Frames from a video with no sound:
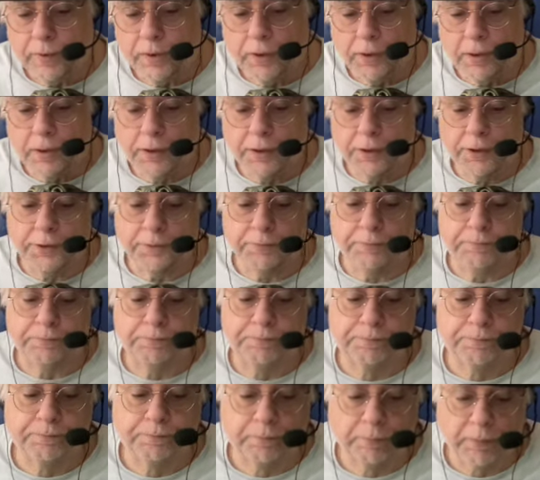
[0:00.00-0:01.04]
Uh,
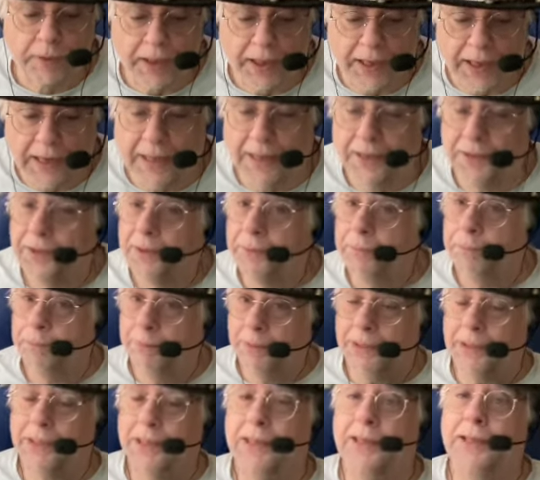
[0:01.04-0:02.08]
Agatha and
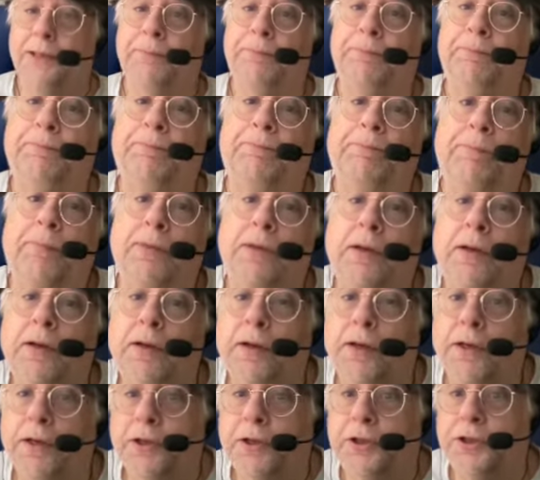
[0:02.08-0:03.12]
Billy
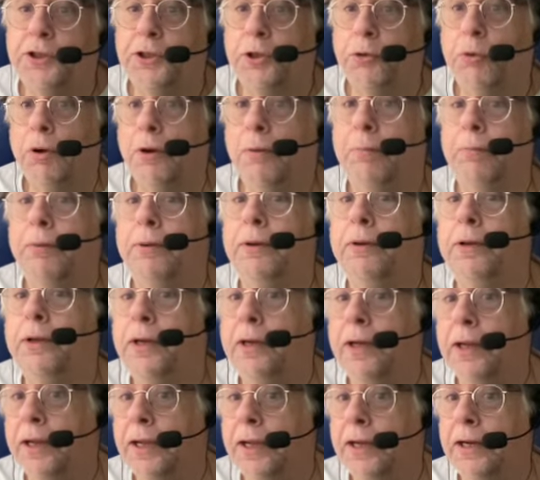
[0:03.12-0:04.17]
show up
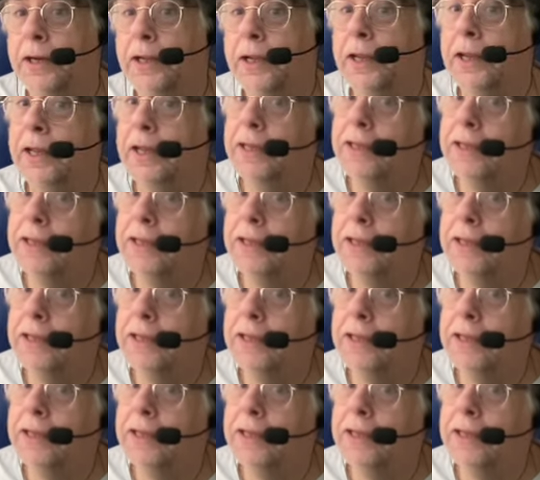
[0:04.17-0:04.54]
at a